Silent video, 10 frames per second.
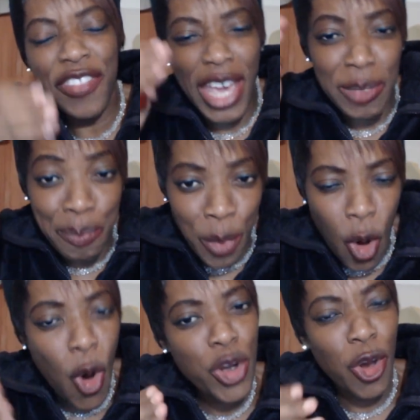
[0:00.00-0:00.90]
they're
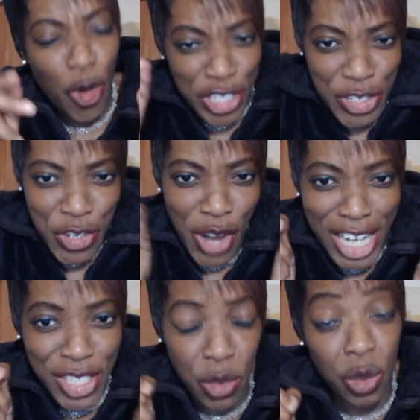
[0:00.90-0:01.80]
bone or
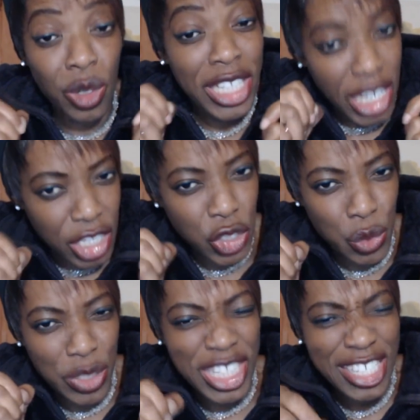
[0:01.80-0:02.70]
structural
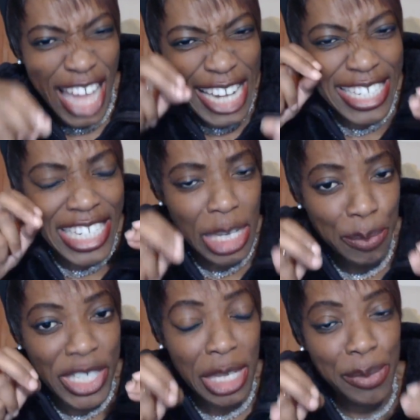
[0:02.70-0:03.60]
issues. These are
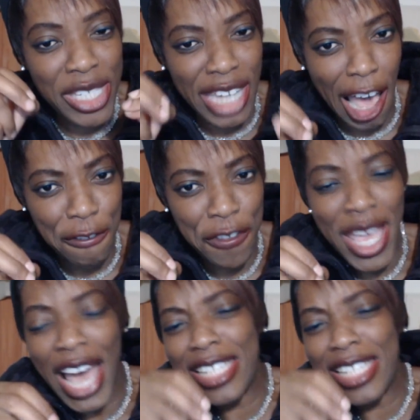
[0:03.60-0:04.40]
deep, deep stuff.